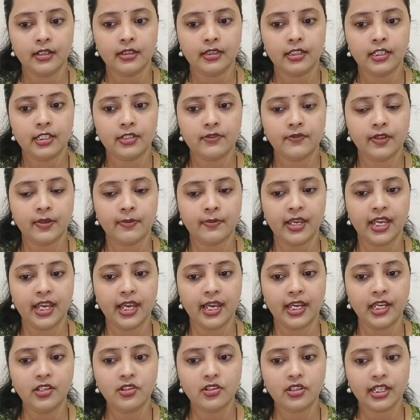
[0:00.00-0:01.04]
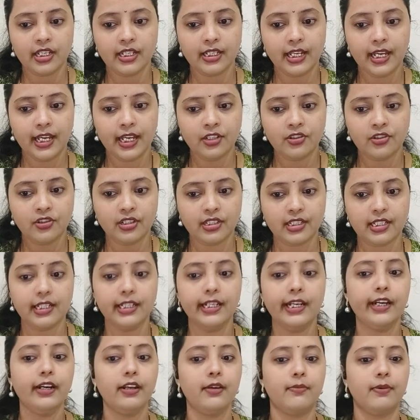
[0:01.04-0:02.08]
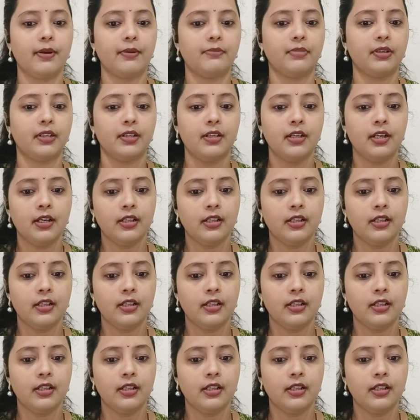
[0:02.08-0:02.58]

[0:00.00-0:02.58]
This will be H and H is a lady member.